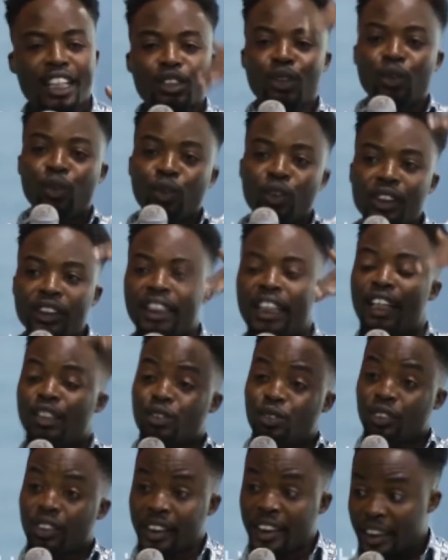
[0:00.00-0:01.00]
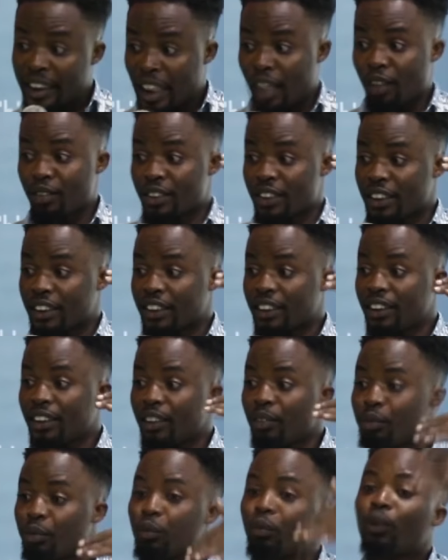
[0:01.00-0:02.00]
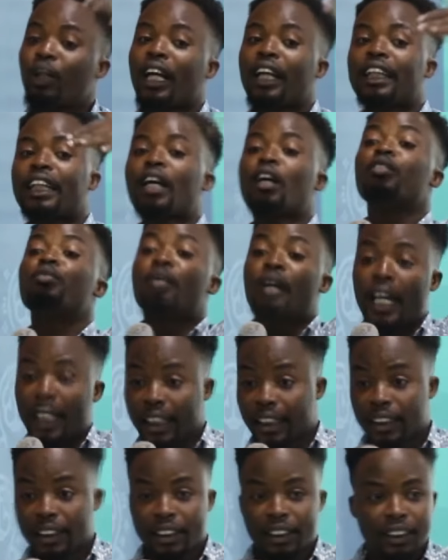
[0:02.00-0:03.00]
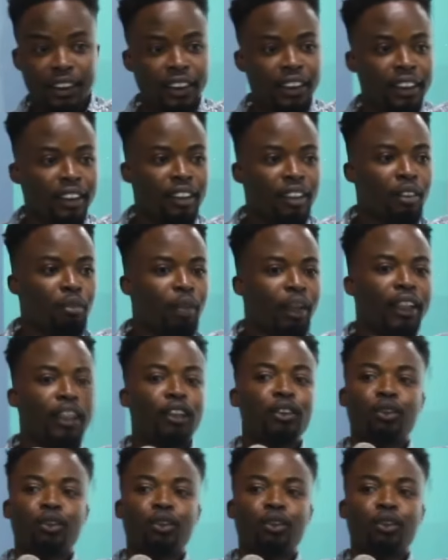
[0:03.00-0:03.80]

as gold gets to 3,000, people are now buying. But